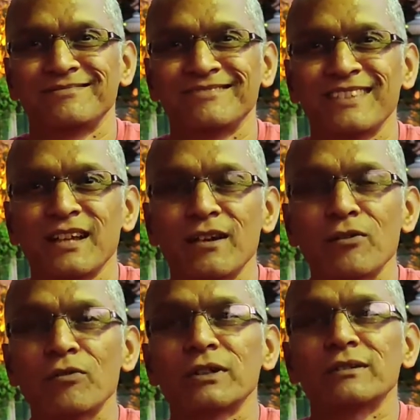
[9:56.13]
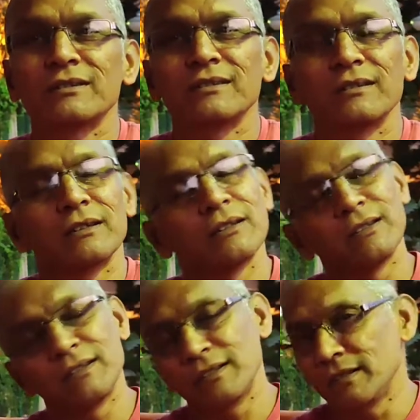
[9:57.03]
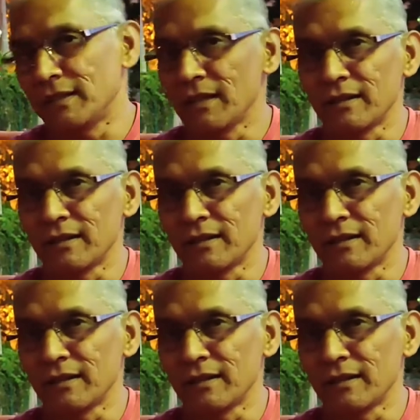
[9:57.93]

Oh, one single day, 90,000